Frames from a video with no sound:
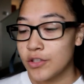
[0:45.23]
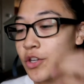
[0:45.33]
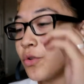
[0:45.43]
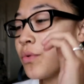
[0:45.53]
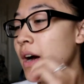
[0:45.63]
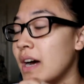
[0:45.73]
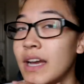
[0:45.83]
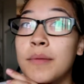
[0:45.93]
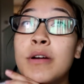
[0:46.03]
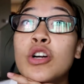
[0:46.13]
So
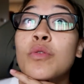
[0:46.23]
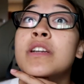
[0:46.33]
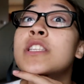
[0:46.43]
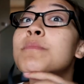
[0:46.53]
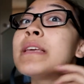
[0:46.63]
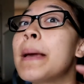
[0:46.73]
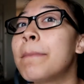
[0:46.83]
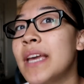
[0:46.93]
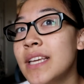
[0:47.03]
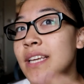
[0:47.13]
I'm going to be
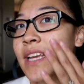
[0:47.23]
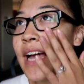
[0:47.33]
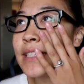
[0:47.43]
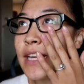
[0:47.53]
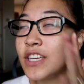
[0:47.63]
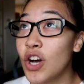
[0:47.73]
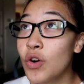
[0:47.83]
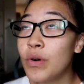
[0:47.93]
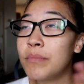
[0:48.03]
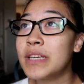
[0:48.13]
picking as I
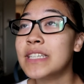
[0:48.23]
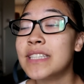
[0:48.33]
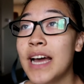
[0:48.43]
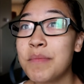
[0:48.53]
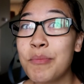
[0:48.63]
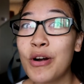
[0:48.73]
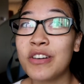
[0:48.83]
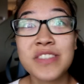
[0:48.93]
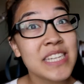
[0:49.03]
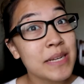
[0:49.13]
go because I'm a
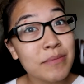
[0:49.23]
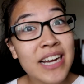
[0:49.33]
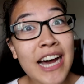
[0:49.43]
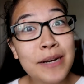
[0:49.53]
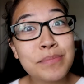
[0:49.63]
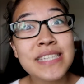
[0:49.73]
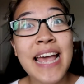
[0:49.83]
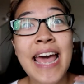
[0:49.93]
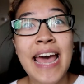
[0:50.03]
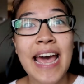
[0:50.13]
part of Team Cups,
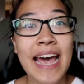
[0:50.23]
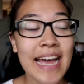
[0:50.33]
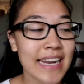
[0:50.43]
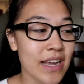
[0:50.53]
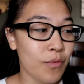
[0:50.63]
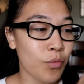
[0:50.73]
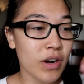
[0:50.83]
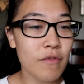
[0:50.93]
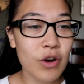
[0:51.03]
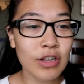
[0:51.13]
and
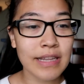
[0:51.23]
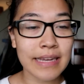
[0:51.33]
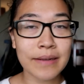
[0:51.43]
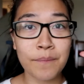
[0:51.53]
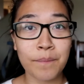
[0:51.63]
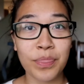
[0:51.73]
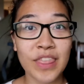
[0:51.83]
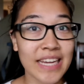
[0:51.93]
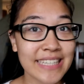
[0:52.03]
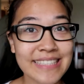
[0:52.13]
one of our like
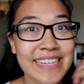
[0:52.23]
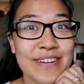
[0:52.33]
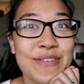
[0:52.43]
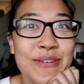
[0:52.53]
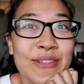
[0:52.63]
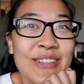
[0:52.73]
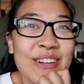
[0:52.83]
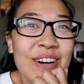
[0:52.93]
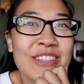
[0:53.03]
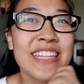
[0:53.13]
things, I don't know what
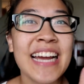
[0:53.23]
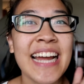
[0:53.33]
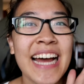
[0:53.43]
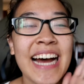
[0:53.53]
they're called,